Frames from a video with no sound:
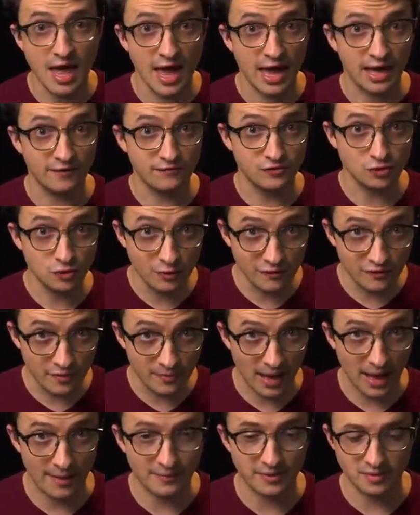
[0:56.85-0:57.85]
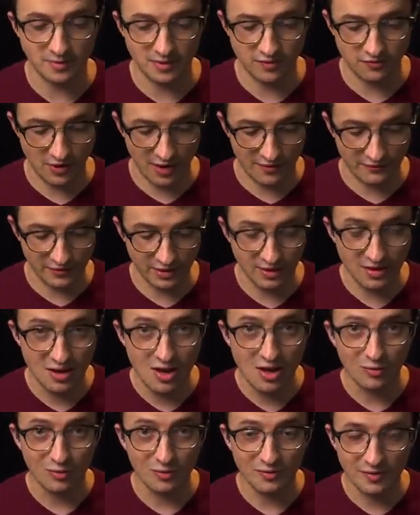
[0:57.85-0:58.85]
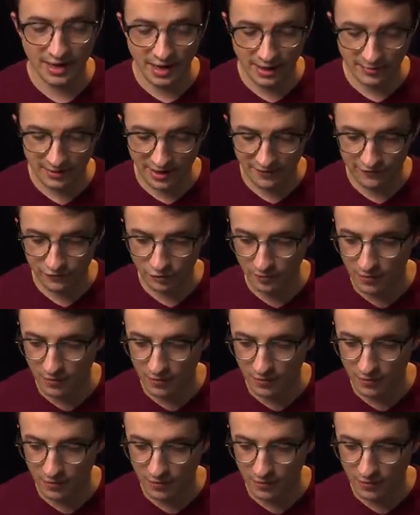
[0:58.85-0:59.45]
And if two of them happened to be traveling, well then I would have to